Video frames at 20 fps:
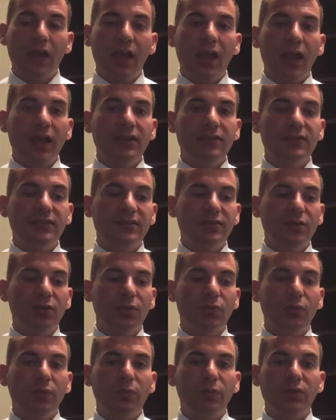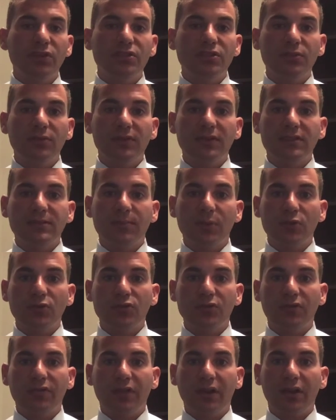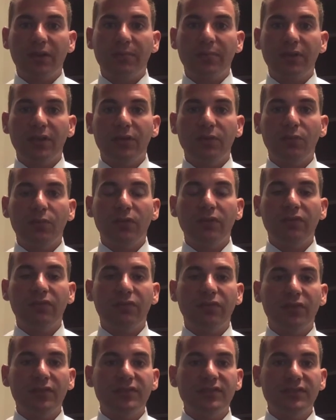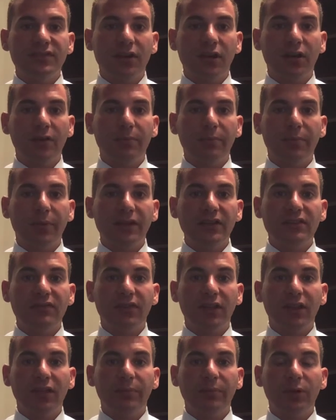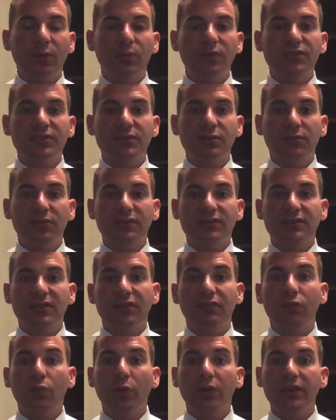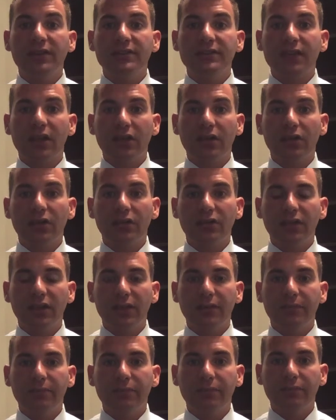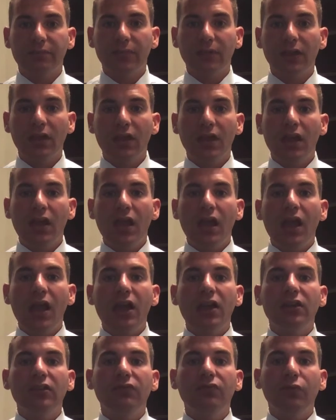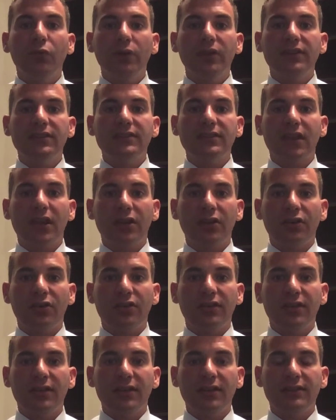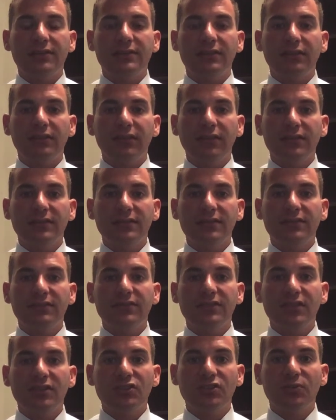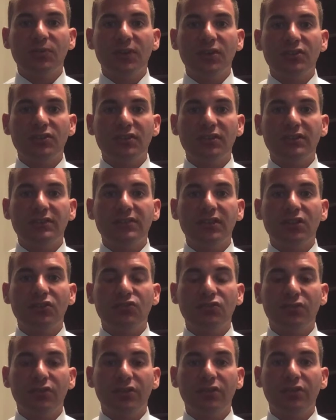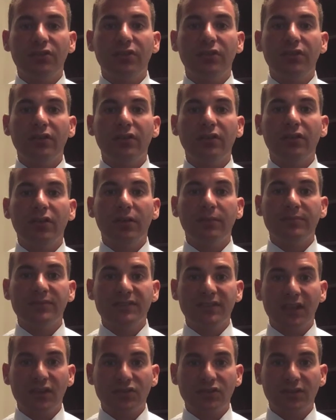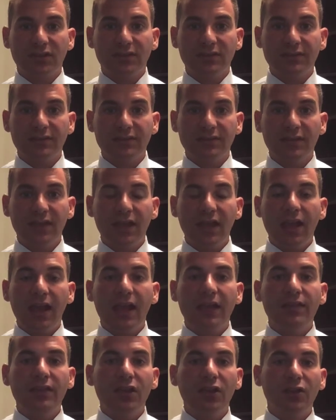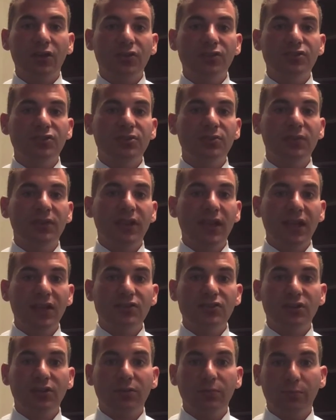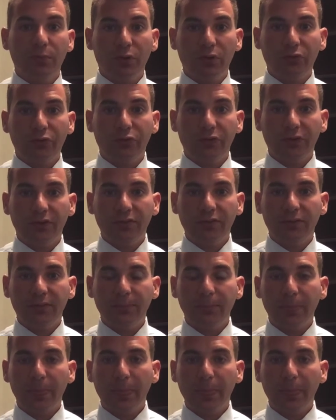And so when we do exposure therapy, we first start by developing what's known as an avoidance hierarchy. An avoidance hierarchy is a list of situations that trigger obsessions and the urge to engage in compulsions.